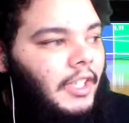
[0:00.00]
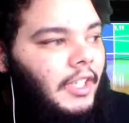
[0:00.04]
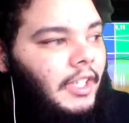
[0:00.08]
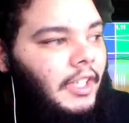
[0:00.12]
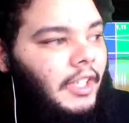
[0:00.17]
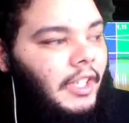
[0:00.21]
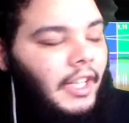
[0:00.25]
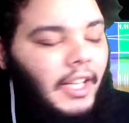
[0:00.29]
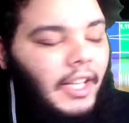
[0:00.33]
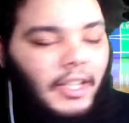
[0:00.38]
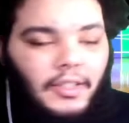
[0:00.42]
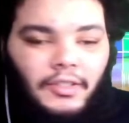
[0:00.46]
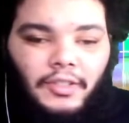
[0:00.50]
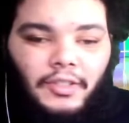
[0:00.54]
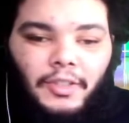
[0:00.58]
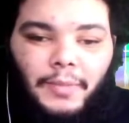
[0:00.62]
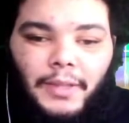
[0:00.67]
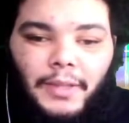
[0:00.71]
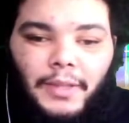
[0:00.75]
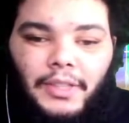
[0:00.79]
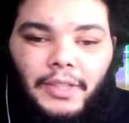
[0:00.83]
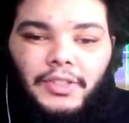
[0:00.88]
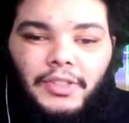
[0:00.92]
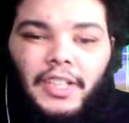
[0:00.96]
Illinois
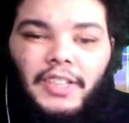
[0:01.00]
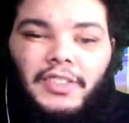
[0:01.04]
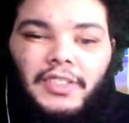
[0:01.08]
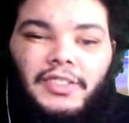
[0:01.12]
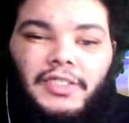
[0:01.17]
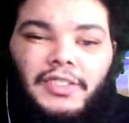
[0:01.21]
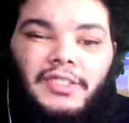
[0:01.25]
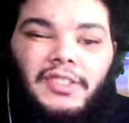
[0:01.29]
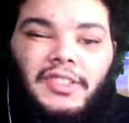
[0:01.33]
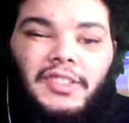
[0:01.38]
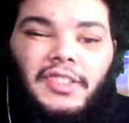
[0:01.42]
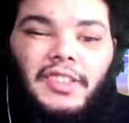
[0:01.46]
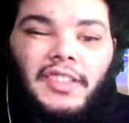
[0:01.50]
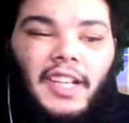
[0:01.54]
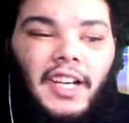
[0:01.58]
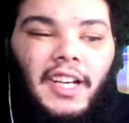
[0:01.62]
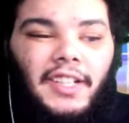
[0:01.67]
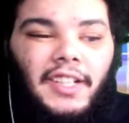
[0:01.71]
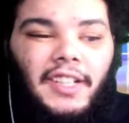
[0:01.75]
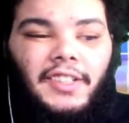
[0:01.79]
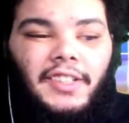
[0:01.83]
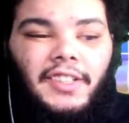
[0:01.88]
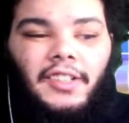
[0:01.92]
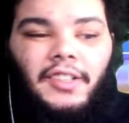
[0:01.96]
beat Drexel.
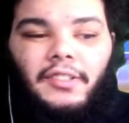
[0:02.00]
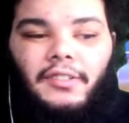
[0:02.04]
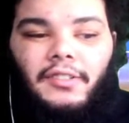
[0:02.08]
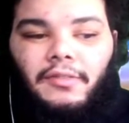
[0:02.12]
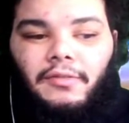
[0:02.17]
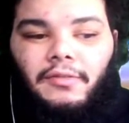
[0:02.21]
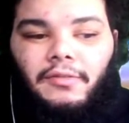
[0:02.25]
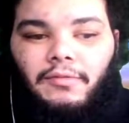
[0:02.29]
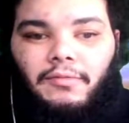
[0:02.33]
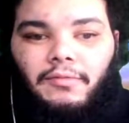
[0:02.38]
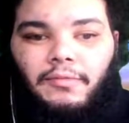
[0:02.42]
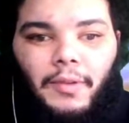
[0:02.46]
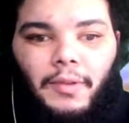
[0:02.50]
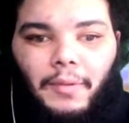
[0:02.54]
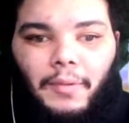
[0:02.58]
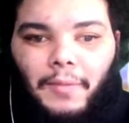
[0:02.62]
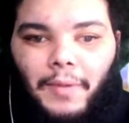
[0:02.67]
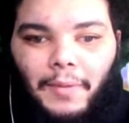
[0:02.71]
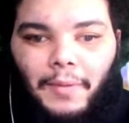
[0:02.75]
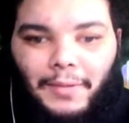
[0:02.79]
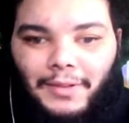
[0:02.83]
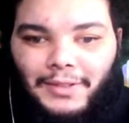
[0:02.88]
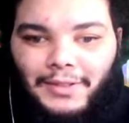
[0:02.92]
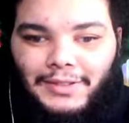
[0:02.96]
I don't
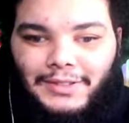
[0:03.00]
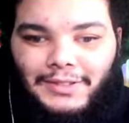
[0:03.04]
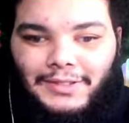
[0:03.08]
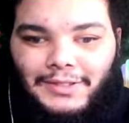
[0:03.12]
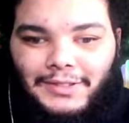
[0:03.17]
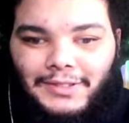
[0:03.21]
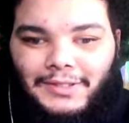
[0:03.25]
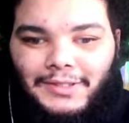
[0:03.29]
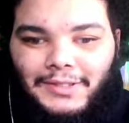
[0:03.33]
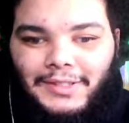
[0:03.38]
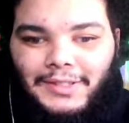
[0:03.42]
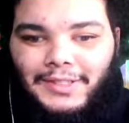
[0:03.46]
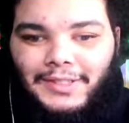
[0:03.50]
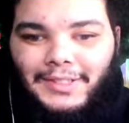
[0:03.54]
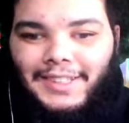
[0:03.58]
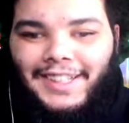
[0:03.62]
remember the score.